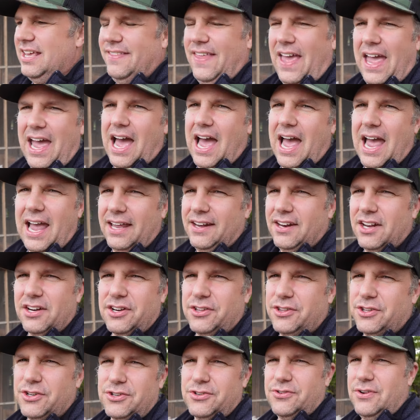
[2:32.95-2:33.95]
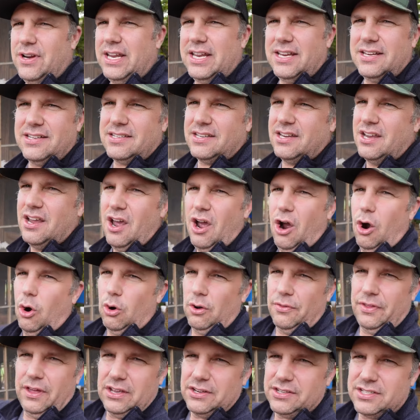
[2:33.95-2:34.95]
They hide under the trees
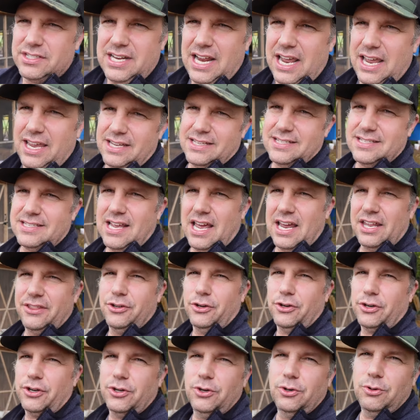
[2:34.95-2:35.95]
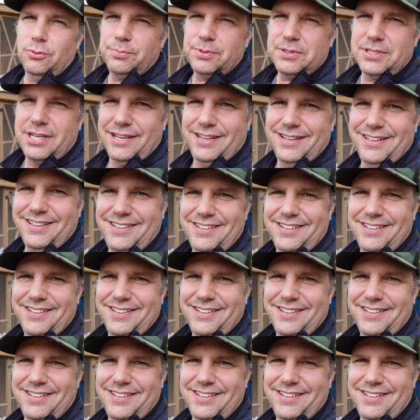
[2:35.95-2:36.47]
or they'll stay inside their coops.